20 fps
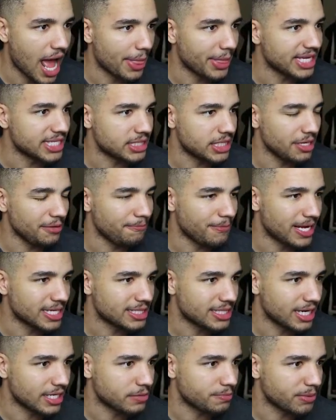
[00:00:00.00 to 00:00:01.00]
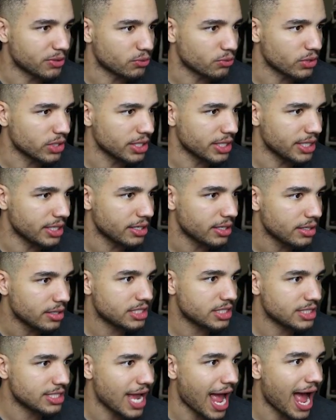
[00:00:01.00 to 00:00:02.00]
on, this defense has been really
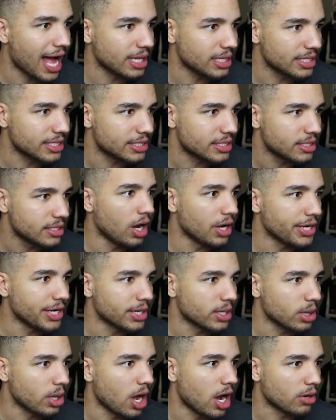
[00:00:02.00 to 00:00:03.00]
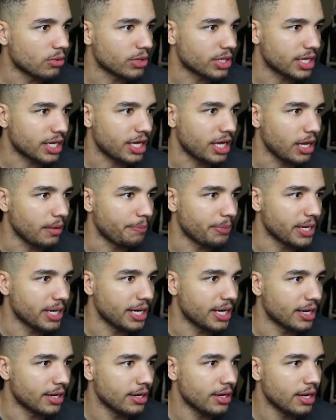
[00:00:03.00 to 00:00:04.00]
solid all year long. We're going to keep it
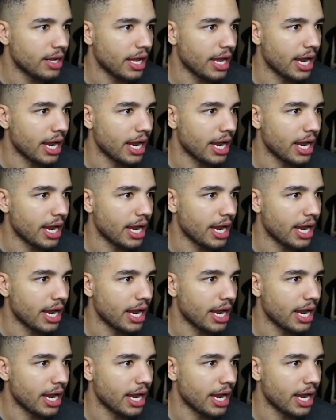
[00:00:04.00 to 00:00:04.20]
here.